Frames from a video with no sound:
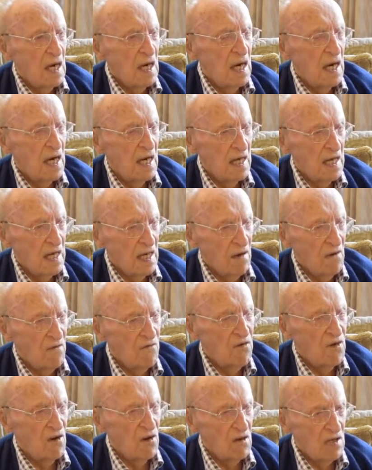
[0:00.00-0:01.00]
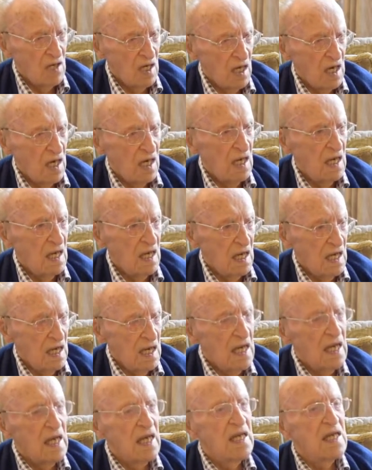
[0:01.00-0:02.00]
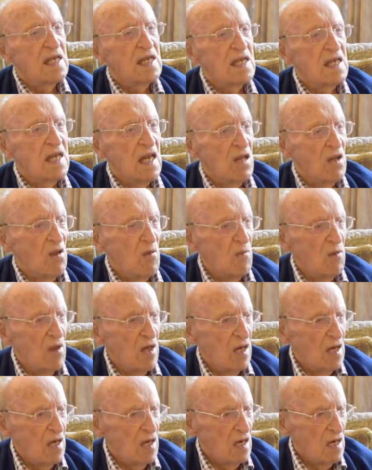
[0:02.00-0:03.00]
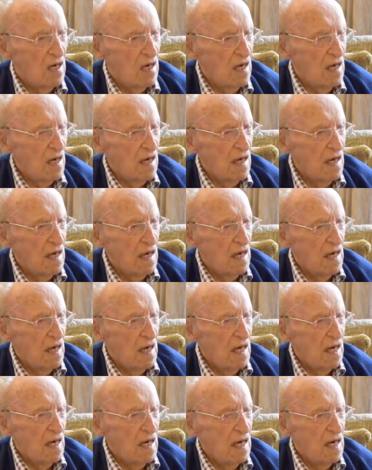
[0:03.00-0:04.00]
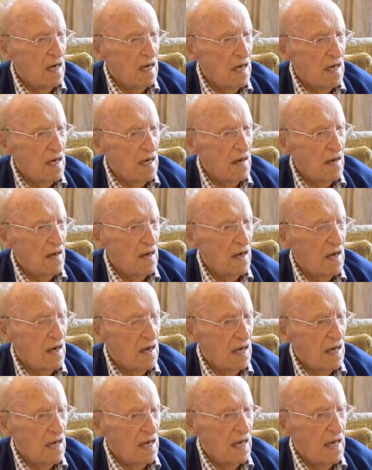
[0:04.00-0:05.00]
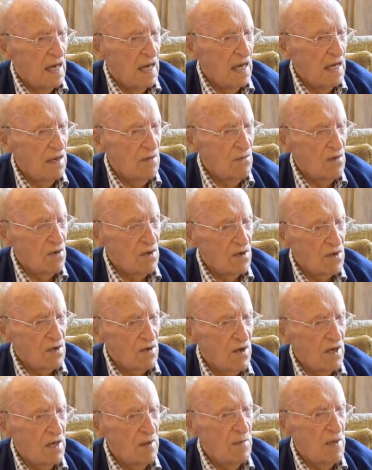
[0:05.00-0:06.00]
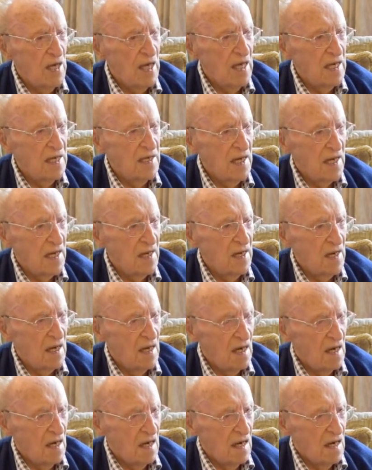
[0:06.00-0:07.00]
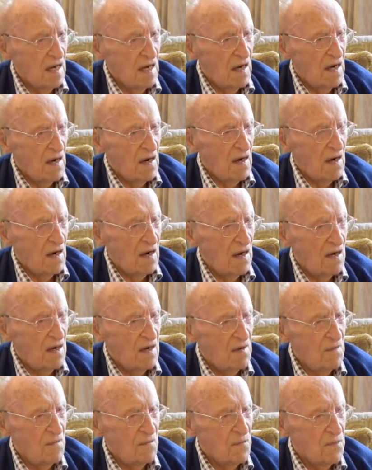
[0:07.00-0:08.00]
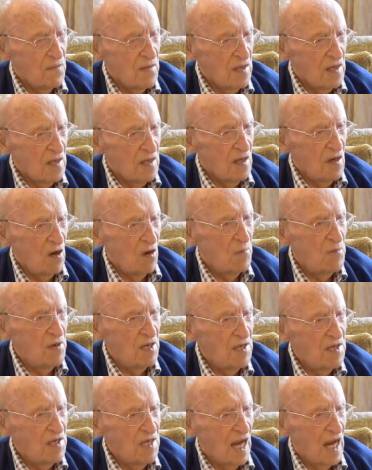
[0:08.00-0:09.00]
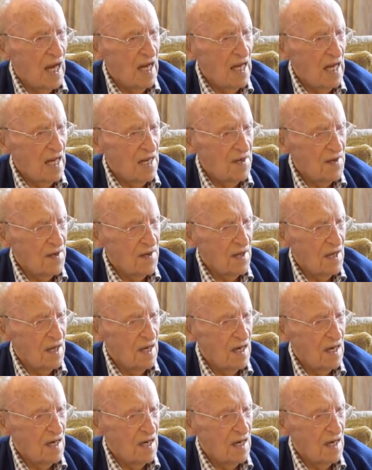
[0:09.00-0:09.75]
And unfortunately, he's still up there. Uh, he was cremated um, up in Thailand